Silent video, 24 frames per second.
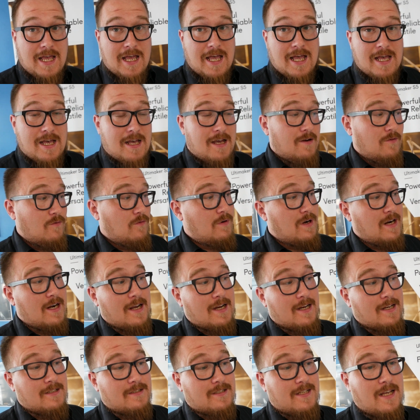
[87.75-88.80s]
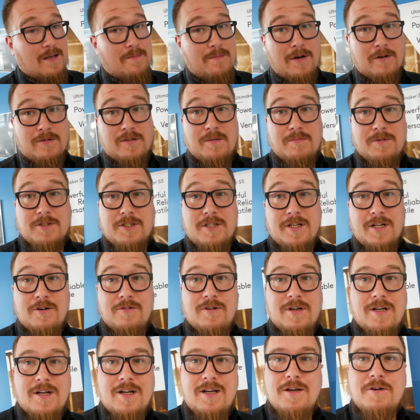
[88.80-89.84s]
And what I can say about the machine
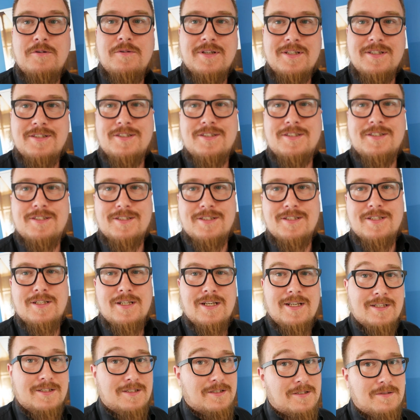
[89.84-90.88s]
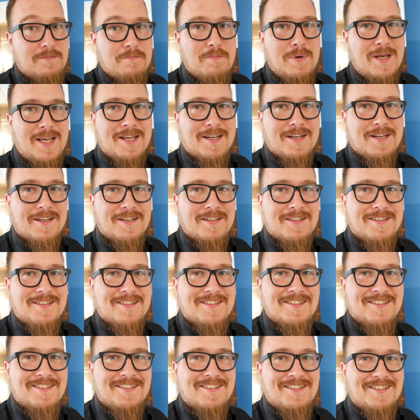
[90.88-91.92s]
right now is it's big.
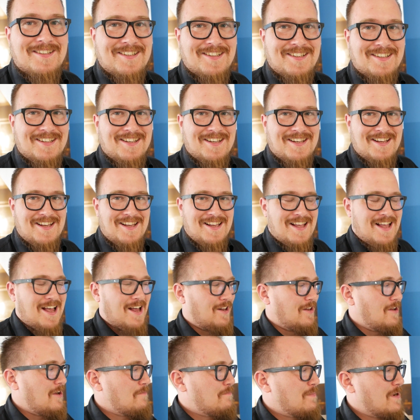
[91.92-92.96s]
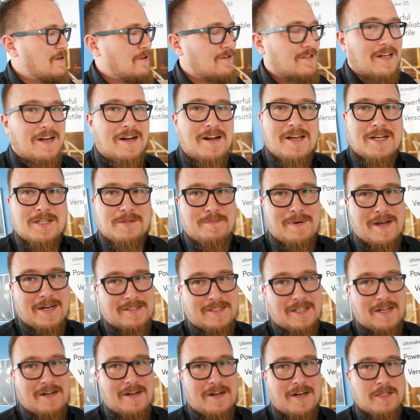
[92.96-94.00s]
A lot bigger than I
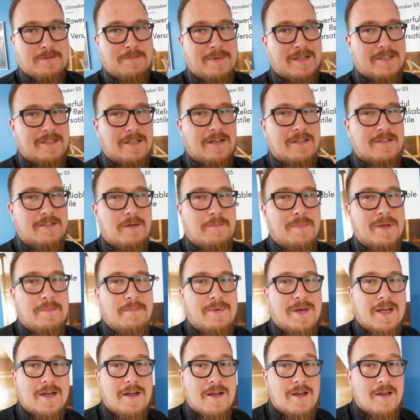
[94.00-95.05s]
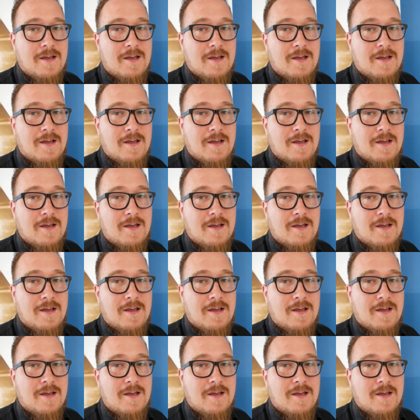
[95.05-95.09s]
expected, and I expected it to be big.